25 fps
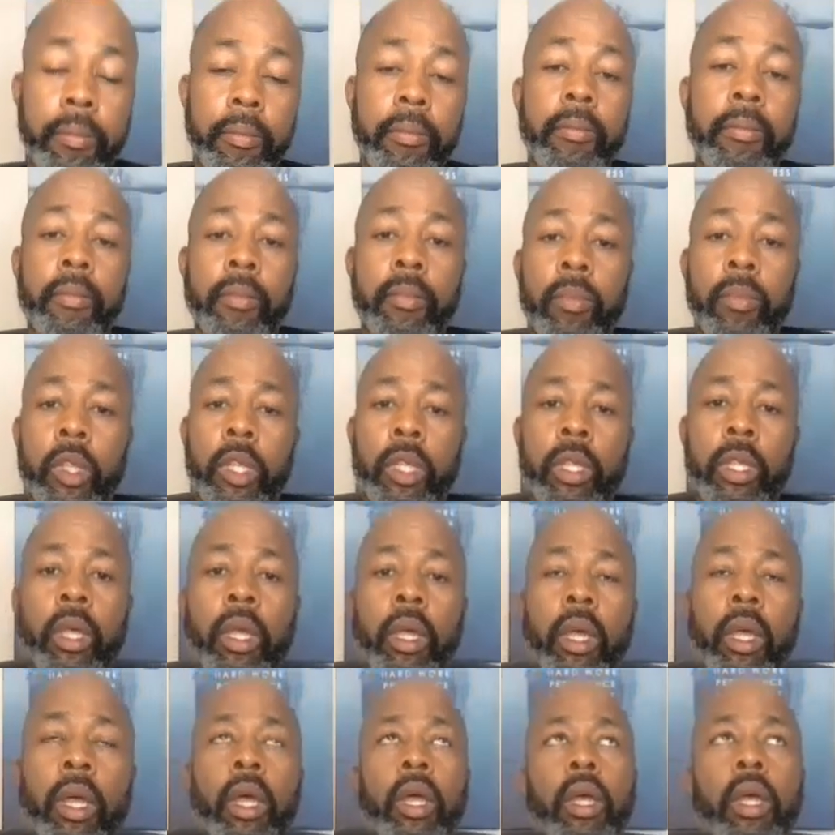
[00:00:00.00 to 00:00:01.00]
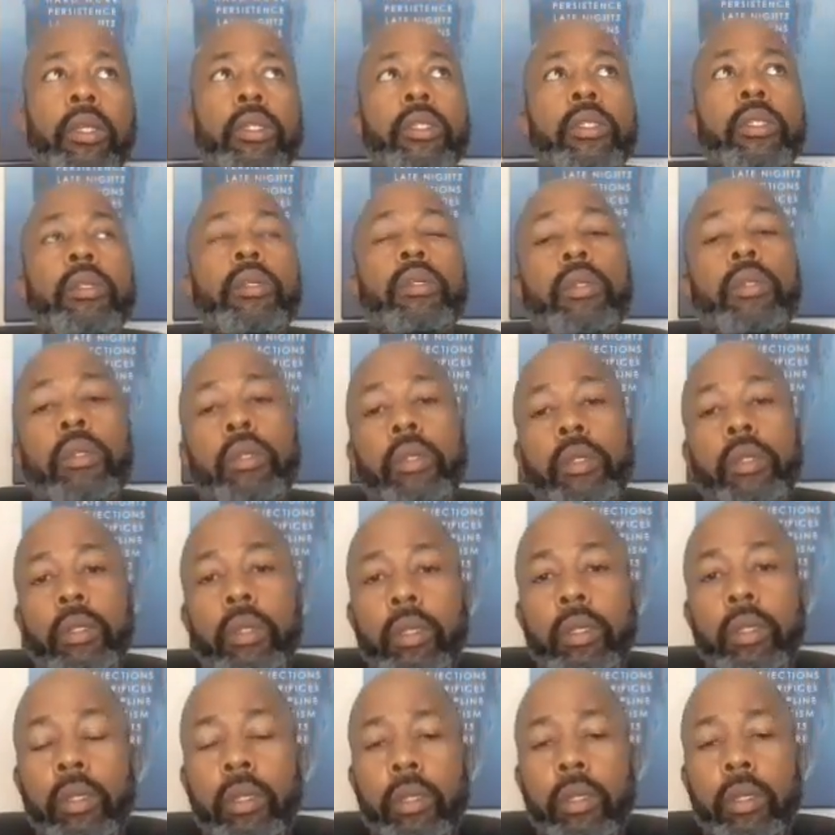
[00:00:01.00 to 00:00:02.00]
Yeah, and then so
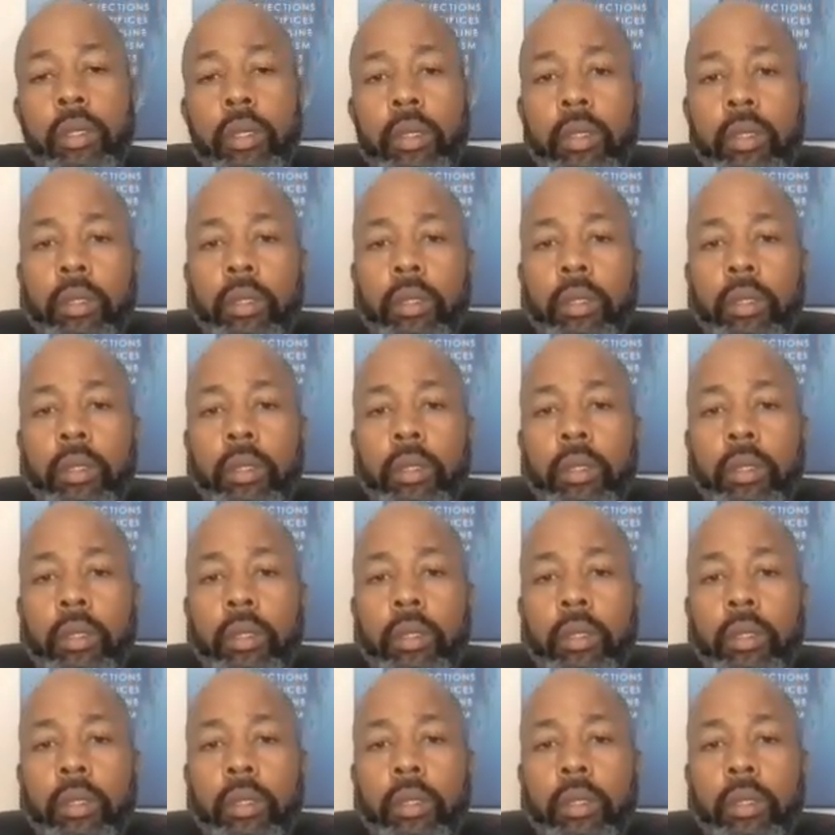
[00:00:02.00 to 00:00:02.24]
because we